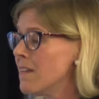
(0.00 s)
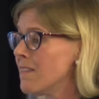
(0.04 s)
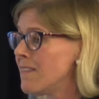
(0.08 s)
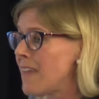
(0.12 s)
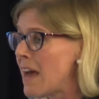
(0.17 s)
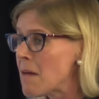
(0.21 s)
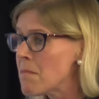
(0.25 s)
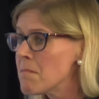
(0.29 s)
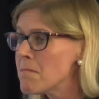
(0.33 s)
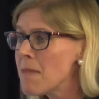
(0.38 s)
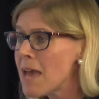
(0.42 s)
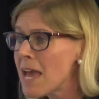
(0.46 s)

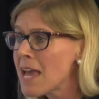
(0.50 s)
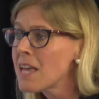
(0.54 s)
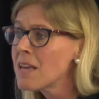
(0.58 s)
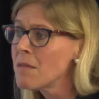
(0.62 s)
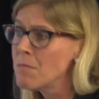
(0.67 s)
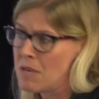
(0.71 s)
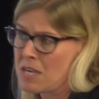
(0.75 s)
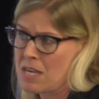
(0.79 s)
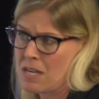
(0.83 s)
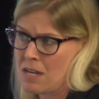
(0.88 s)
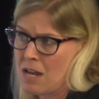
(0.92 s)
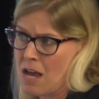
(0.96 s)
that may
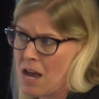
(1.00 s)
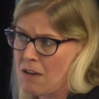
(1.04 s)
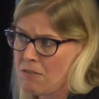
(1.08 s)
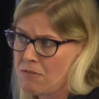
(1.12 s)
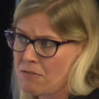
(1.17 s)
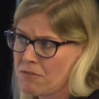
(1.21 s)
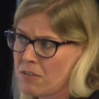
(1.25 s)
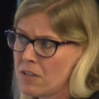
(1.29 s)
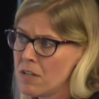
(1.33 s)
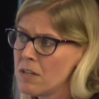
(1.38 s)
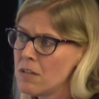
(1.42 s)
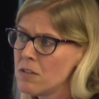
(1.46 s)
be
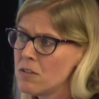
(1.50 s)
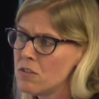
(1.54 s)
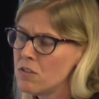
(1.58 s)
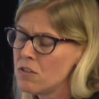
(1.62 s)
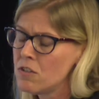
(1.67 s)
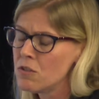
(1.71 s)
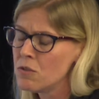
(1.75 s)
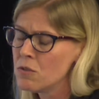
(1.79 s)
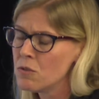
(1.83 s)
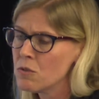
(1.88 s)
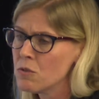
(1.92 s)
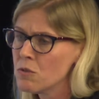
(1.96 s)
enough
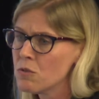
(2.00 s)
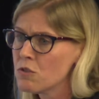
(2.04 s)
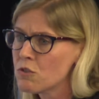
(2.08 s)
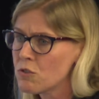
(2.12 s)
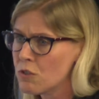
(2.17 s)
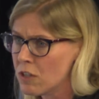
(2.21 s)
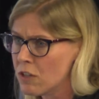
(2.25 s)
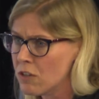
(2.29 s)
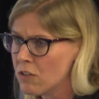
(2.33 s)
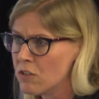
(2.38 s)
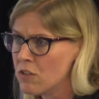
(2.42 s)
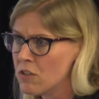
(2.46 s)
to
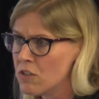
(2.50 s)
trigger